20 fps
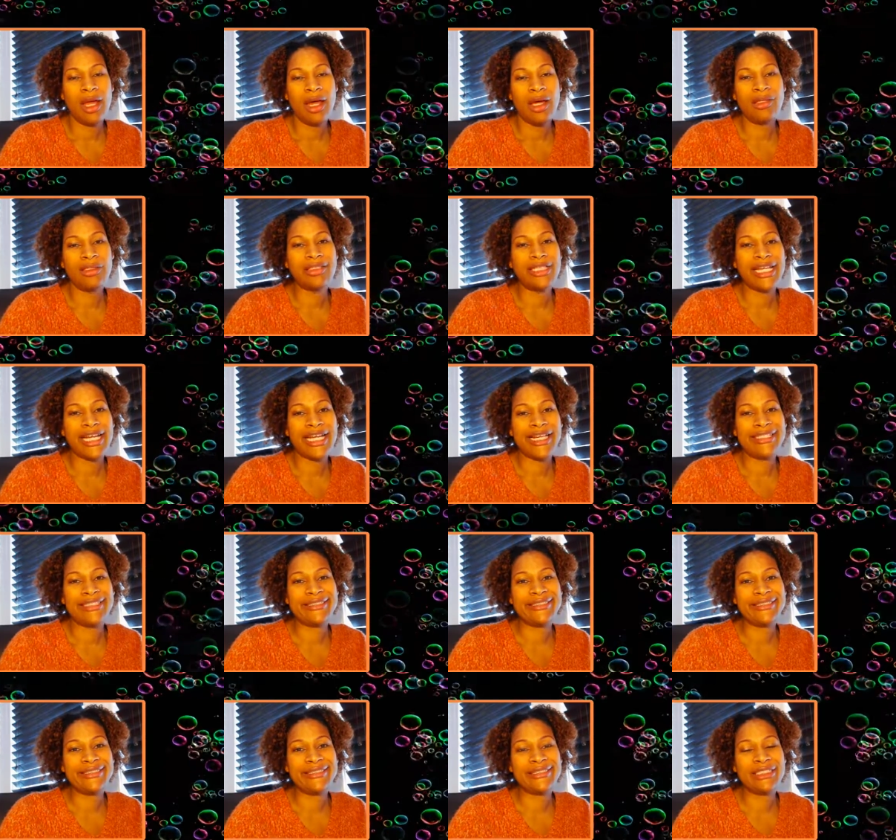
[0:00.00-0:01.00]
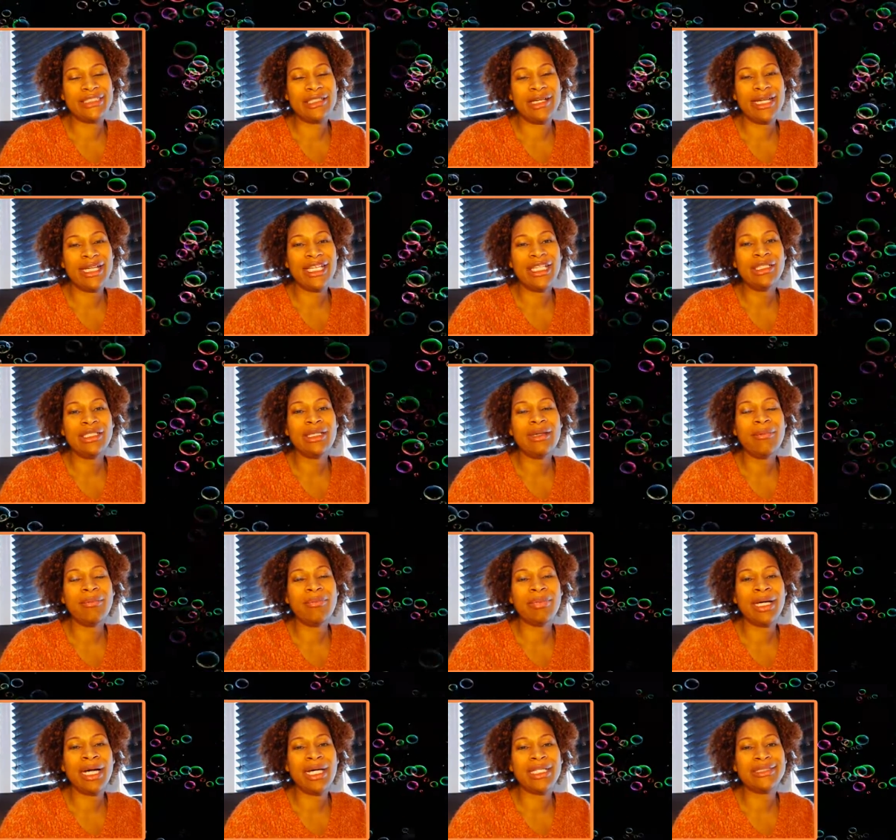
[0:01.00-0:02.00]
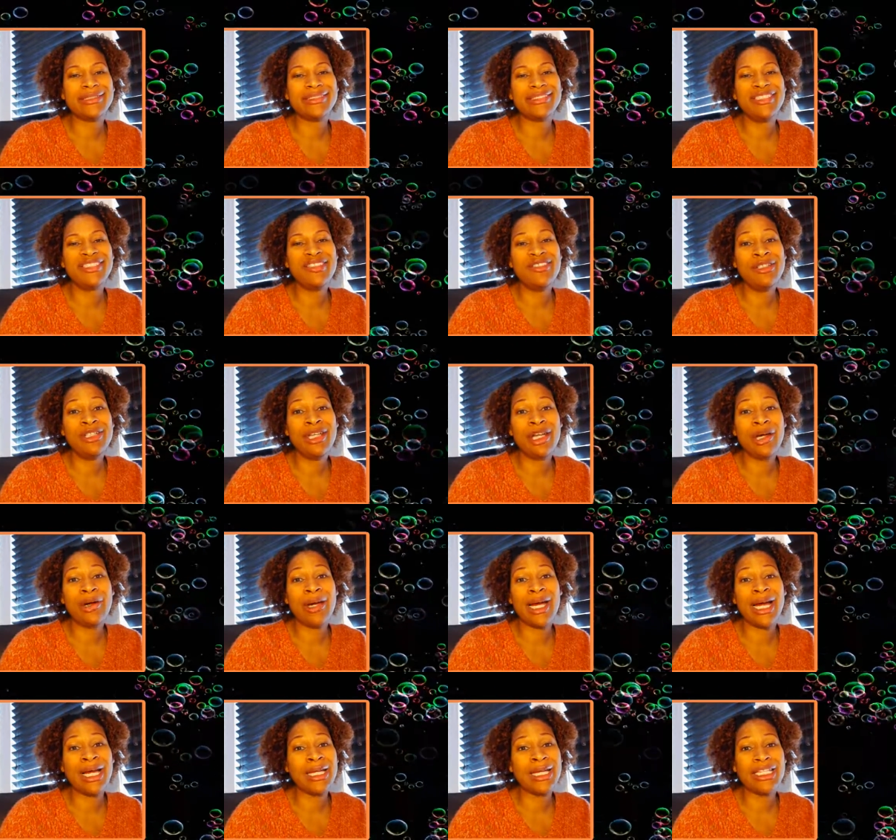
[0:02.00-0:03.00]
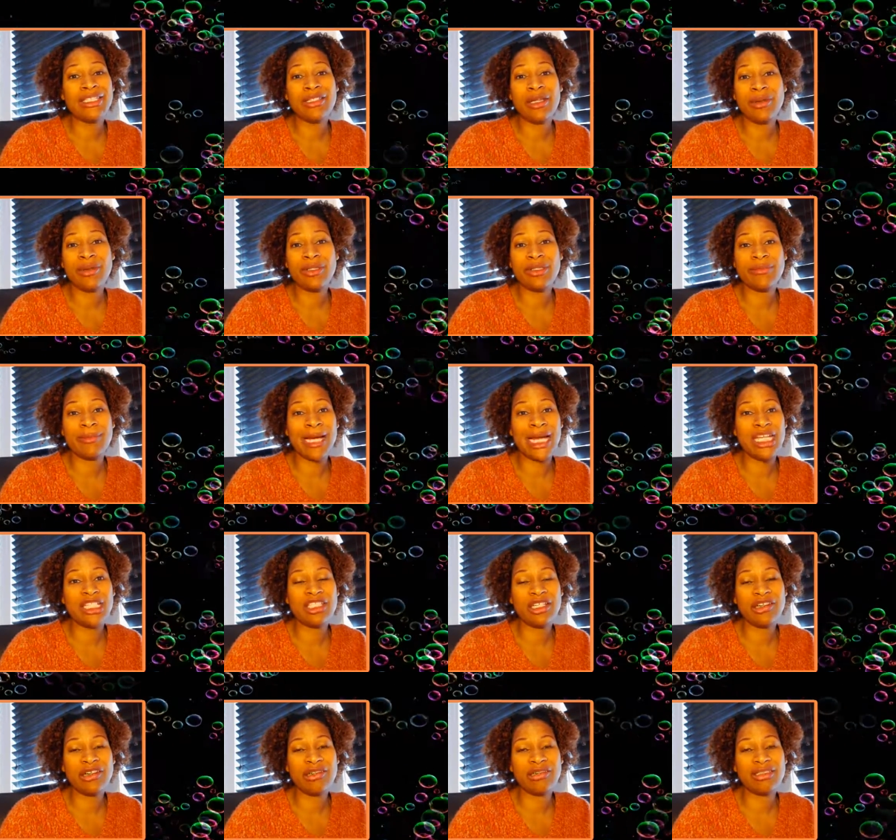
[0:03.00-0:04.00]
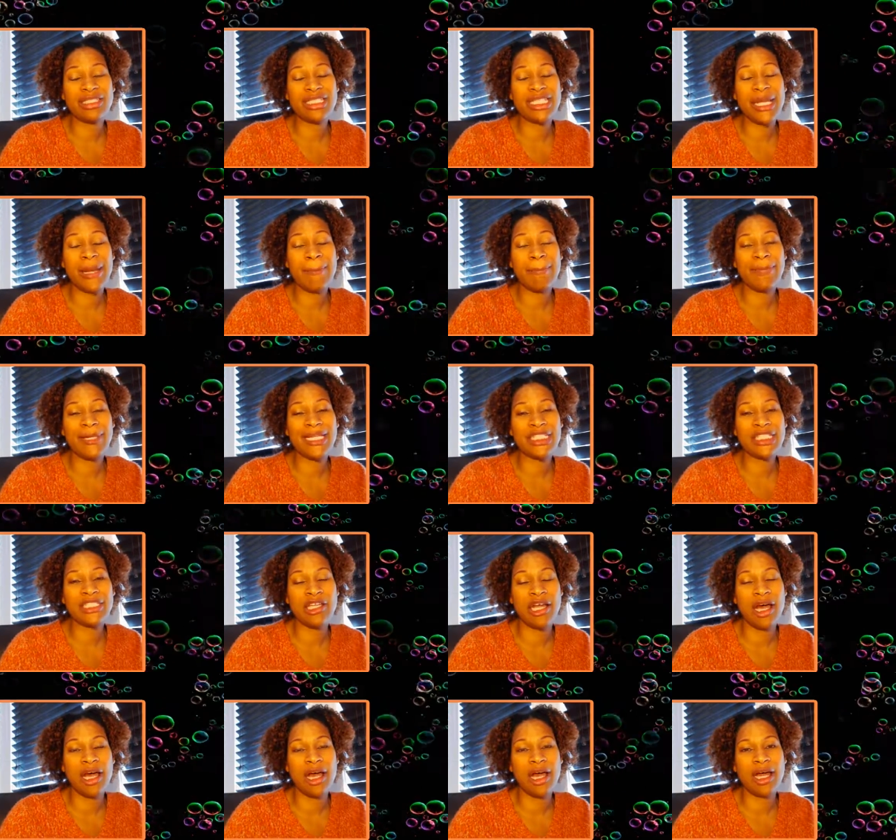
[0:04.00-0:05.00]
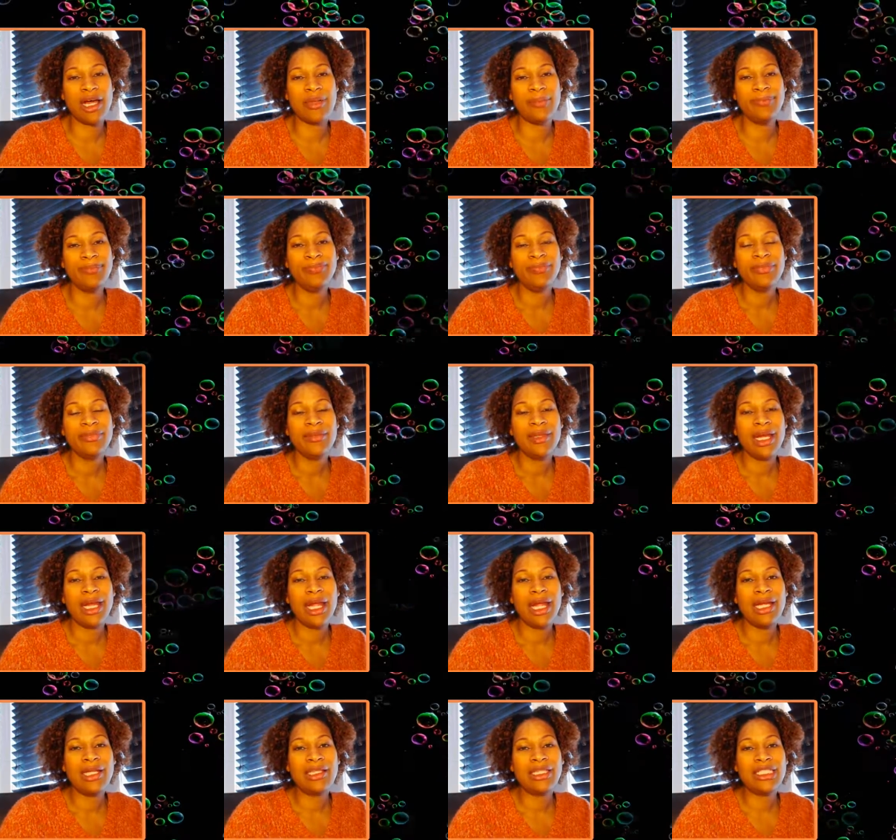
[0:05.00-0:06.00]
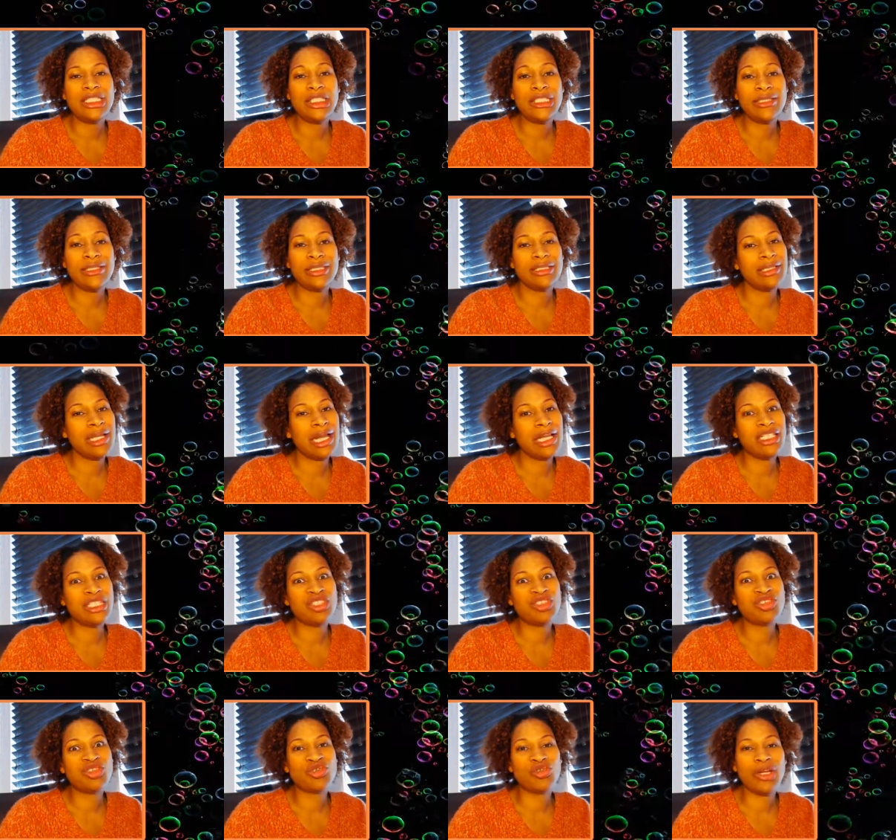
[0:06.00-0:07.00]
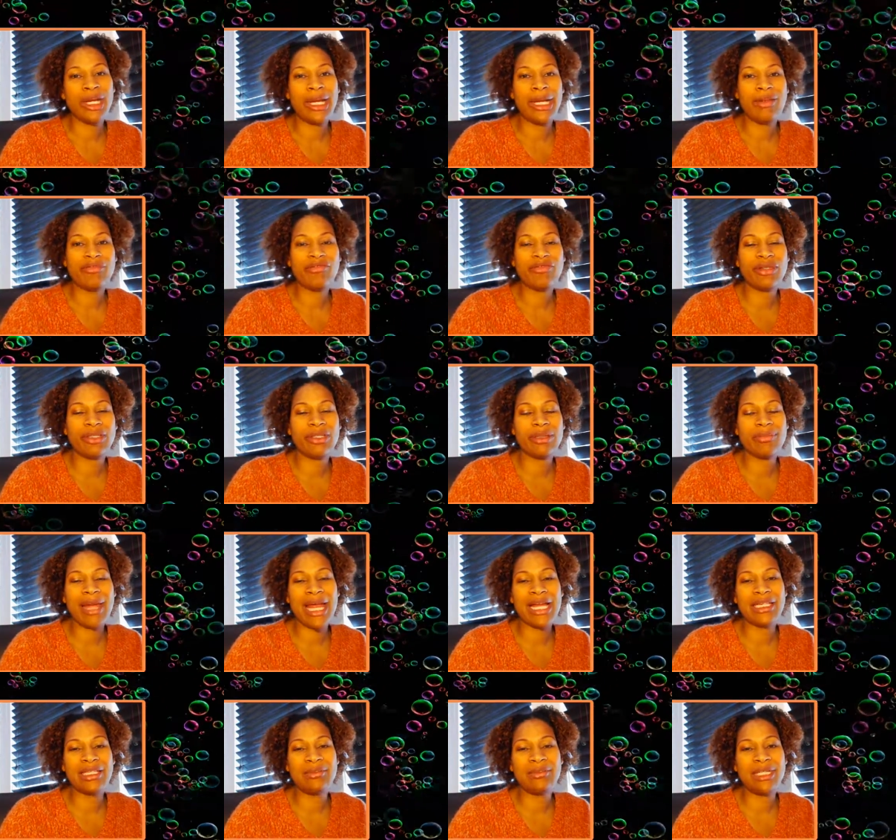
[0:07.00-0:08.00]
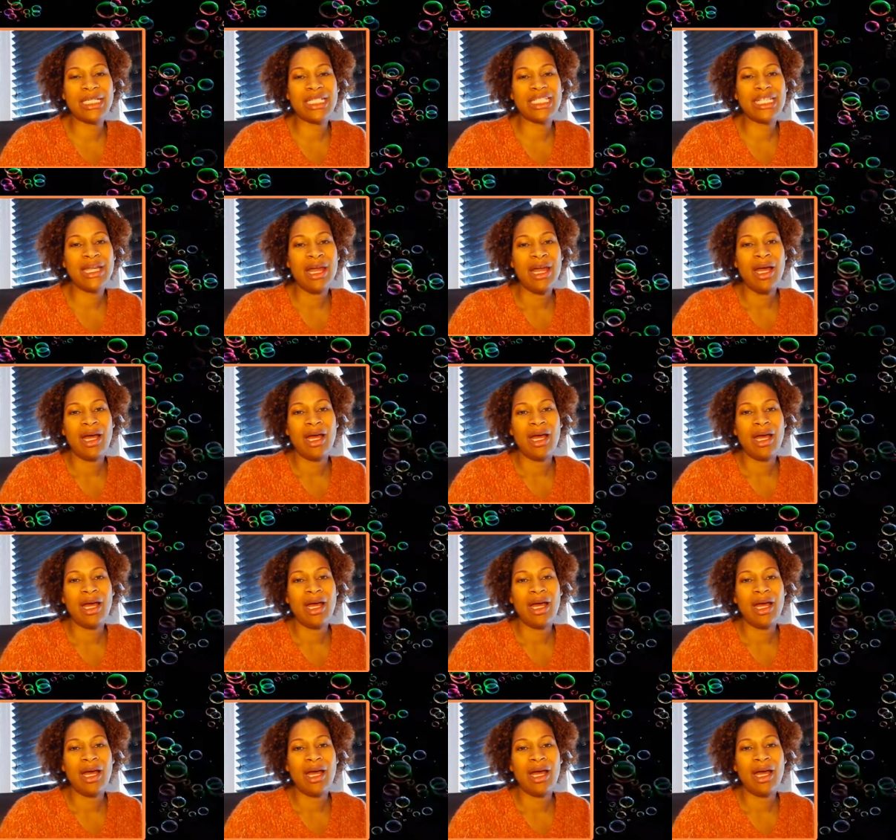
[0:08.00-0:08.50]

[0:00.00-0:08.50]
Okay, so I get on the bus, and you know, I guess it was my turn to get picked on. And this chick like screamed from the back of the bus,